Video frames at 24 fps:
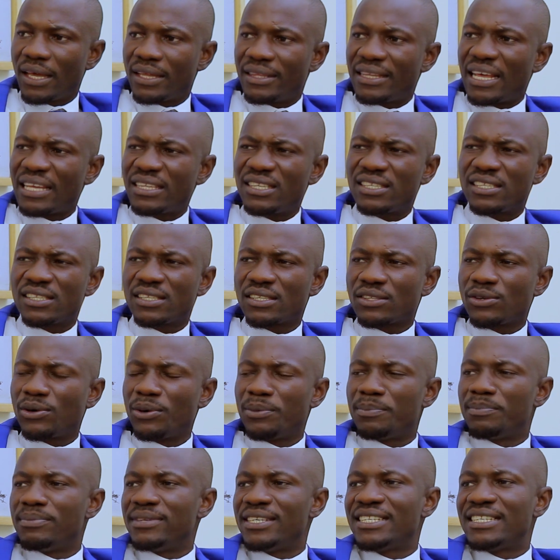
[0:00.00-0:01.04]
That's
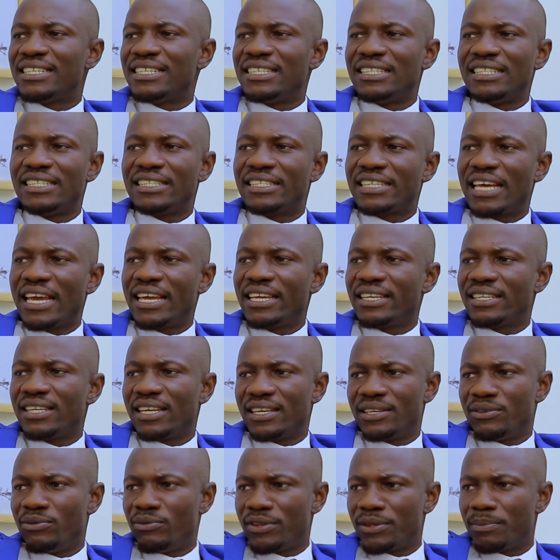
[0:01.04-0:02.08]
completely
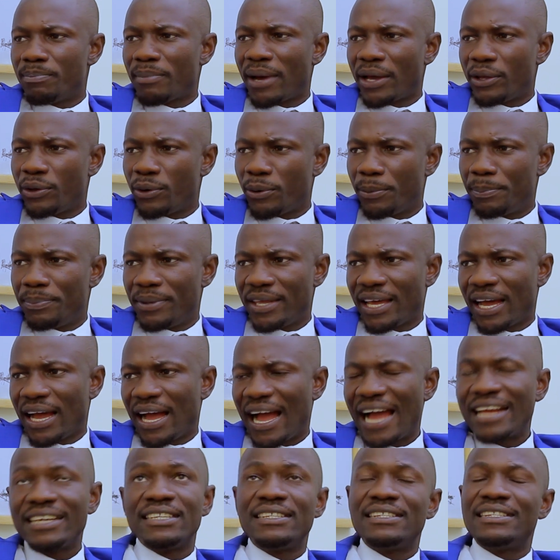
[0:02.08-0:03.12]
tainted with myopia,
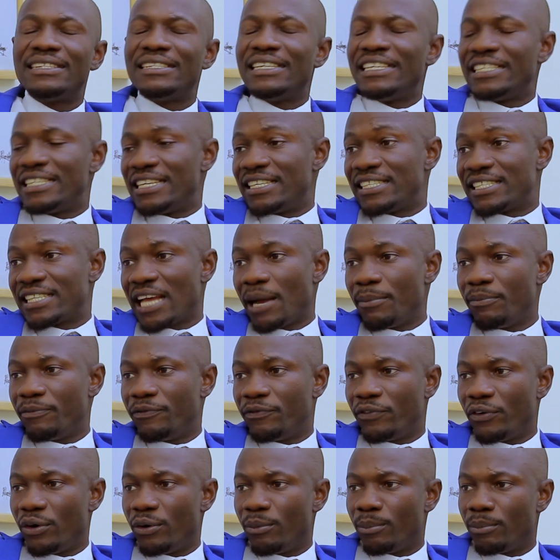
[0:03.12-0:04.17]
and it is some
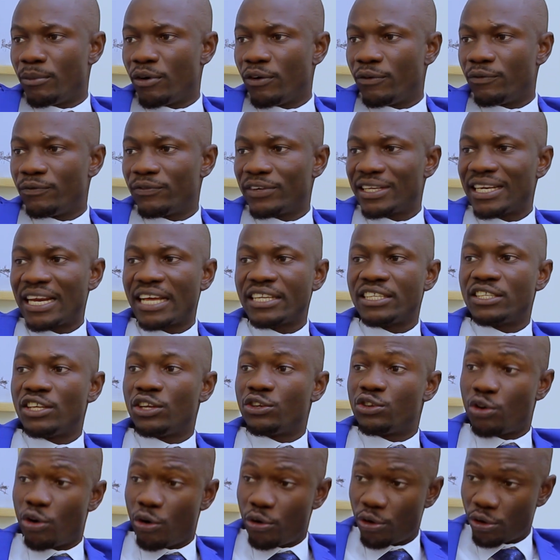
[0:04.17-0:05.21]
form of
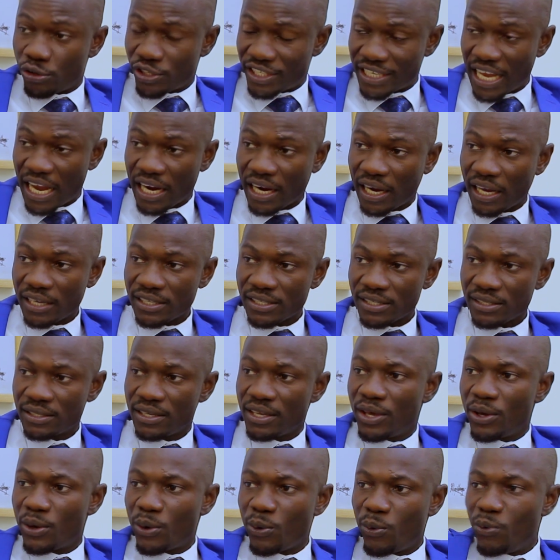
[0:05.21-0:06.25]
gladiatorial circus,
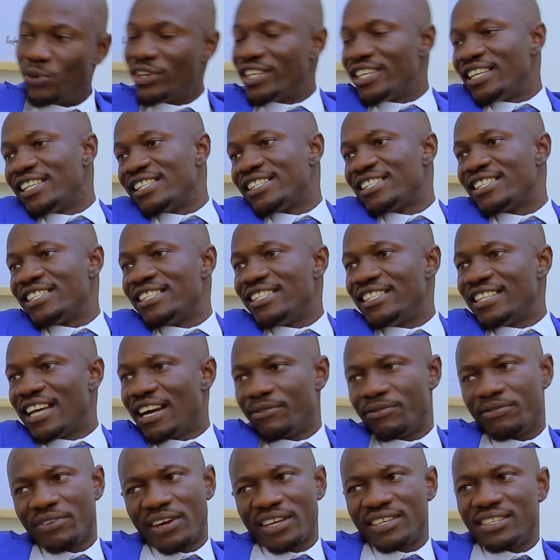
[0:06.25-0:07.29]
which is
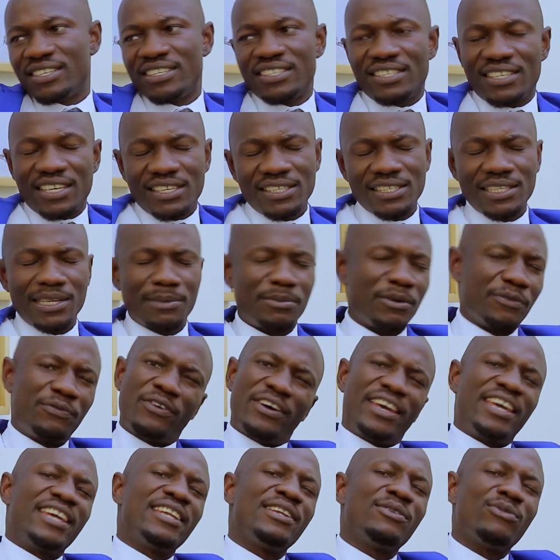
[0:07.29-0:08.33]
nyamf and detestable for
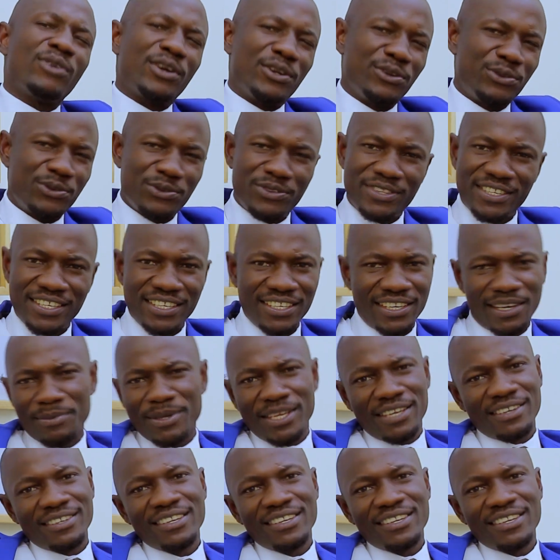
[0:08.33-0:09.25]
anyone to think. I mean,